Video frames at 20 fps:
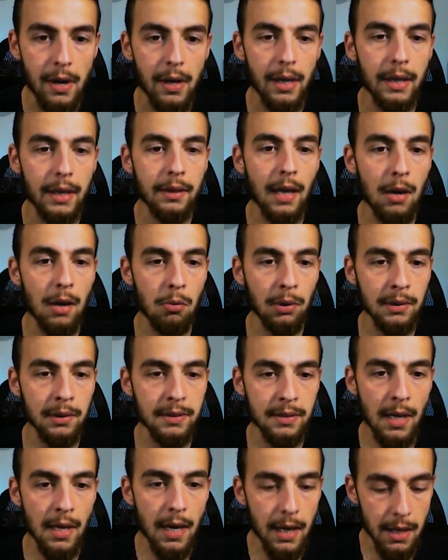And I will
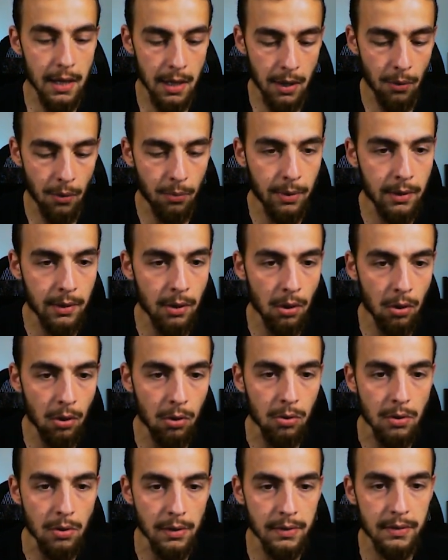say
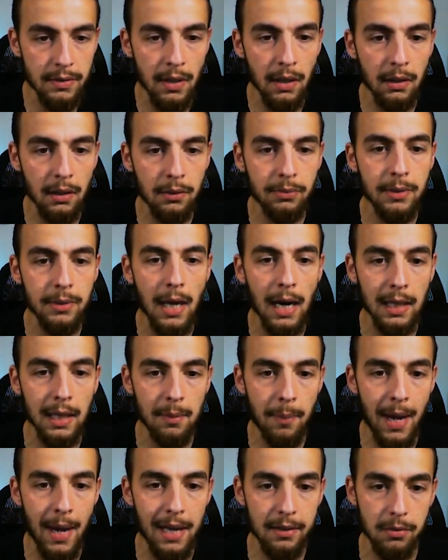return
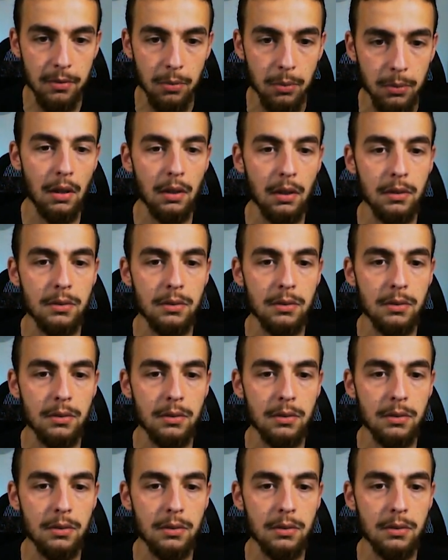self.password.